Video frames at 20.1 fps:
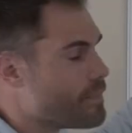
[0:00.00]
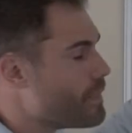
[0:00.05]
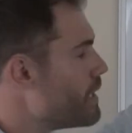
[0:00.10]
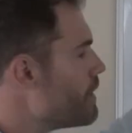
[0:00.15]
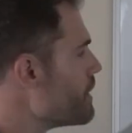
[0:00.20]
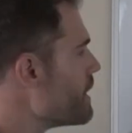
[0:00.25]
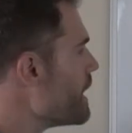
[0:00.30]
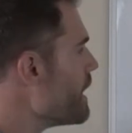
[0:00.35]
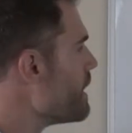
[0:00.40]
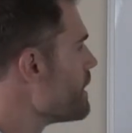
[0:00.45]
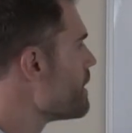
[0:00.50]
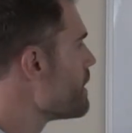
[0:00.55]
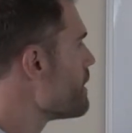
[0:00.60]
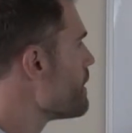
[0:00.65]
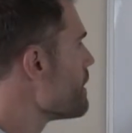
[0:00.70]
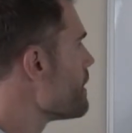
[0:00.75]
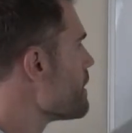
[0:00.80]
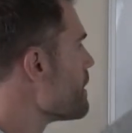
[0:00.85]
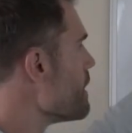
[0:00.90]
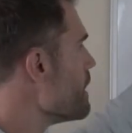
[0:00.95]
Okay,
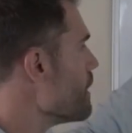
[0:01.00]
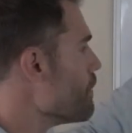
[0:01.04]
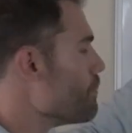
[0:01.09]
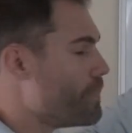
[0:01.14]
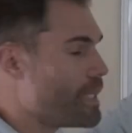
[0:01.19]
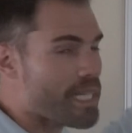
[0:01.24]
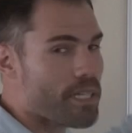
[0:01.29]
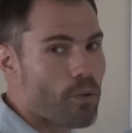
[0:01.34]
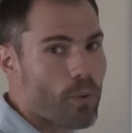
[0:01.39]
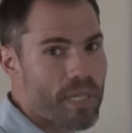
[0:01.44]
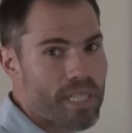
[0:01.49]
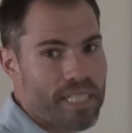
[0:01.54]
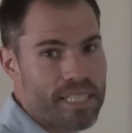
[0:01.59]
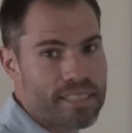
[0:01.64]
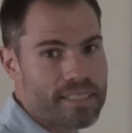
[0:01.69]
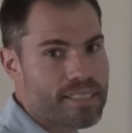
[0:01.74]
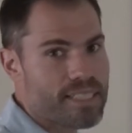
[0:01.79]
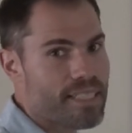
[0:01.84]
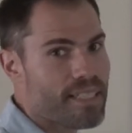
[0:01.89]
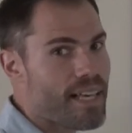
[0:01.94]
Bitcoin
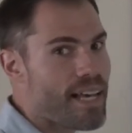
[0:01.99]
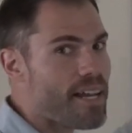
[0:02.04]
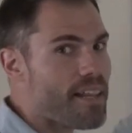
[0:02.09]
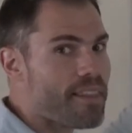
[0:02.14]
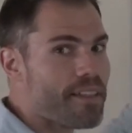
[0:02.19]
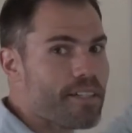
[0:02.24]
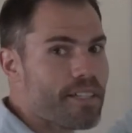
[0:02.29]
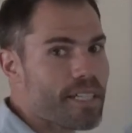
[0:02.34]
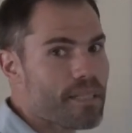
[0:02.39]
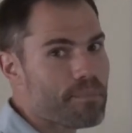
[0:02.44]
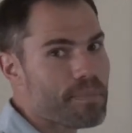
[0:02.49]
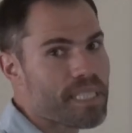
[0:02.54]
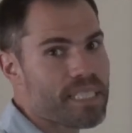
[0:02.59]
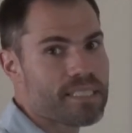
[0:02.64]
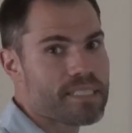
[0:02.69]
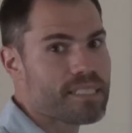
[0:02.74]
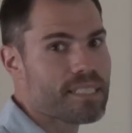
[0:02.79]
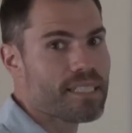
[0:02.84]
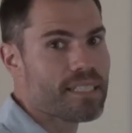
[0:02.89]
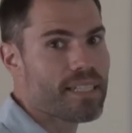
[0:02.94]
didn't see that, Ethereum didn't
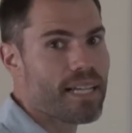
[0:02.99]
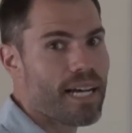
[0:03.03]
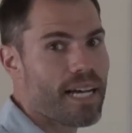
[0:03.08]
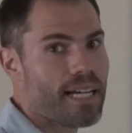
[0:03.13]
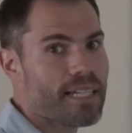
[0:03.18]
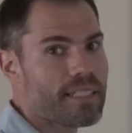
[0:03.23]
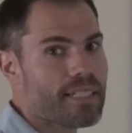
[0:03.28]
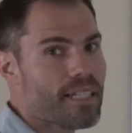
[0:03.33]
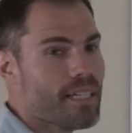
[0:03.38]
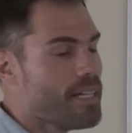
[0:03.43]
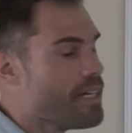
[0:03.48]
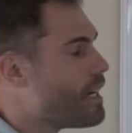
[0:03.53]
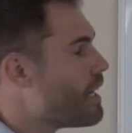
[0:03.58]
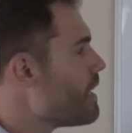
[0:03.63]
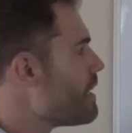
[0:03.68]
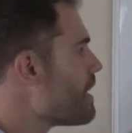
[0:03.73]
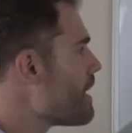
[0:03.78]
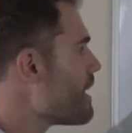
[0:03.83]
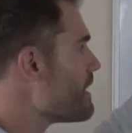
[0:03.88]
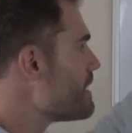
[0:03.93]
see that, a
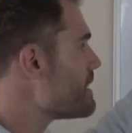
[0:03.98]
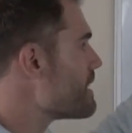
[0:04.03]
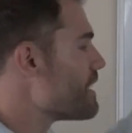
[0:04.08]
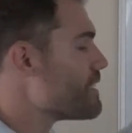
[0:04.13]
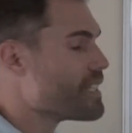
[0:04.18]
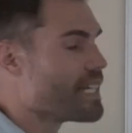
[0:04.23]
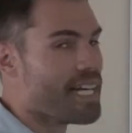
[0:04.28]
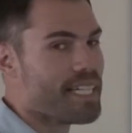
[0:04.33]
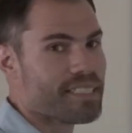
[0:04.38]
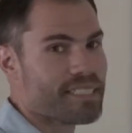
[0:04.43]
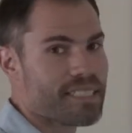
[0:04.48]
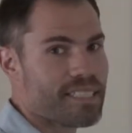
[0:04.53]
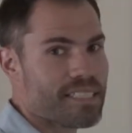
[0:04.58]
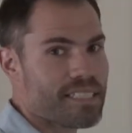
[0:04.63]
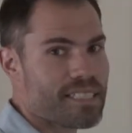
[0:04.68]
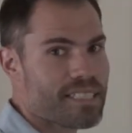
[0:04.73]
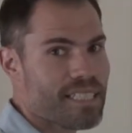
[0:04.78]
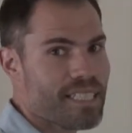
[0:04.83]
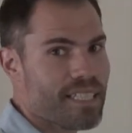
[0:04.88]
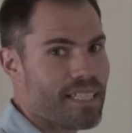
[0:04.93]
lot of these other guys didn't
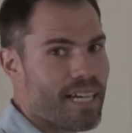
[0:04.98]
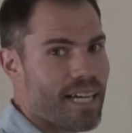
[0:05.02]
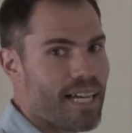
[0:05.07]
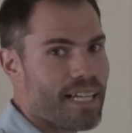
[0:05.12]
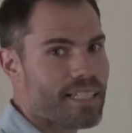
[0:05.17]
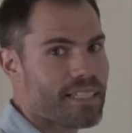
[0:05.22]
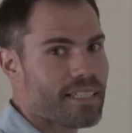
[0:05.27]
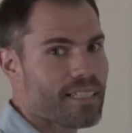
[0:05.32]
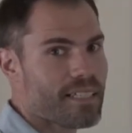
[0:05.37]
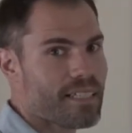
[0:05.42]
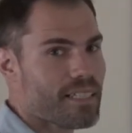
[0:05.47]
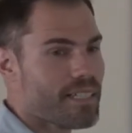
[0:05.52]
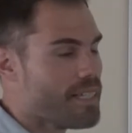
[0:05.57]
see that.